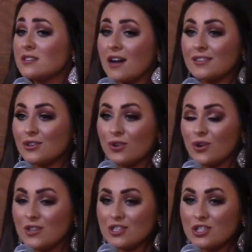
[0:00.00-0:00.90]
not the
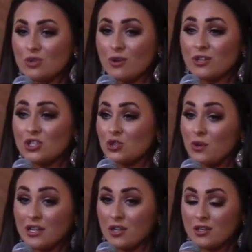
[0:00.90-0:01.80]
girl that she was
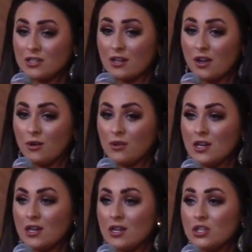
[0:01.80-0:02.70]
20 years ago,
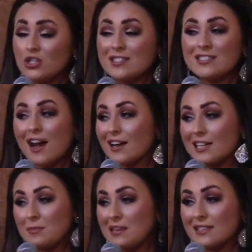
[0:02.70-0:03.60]
she's not
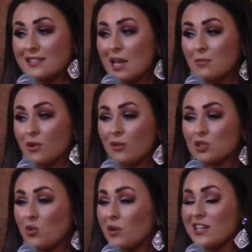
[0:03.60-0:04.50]
going to be the same girl
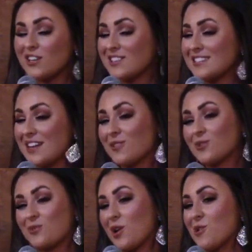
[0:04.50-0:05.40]
20 years down
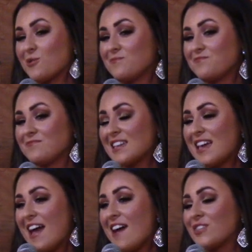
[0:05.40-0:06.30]
the road.
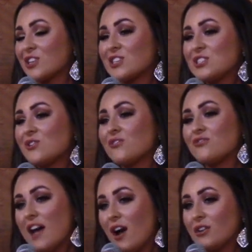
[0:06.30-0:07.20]
And there's still
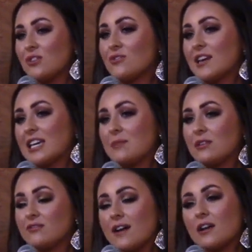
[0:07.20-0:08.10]
value that can
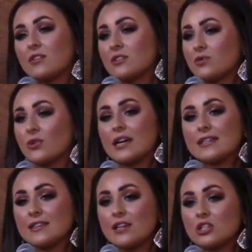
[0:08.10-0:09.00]
be found in this
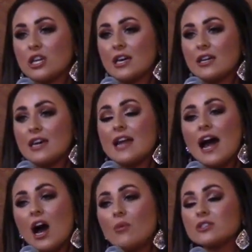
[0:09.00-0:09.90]
organization and
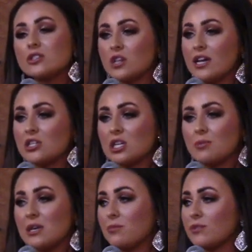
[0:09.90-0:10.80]
how it's changing
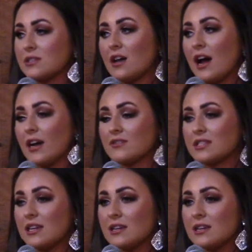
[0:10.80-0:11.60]
people's lives.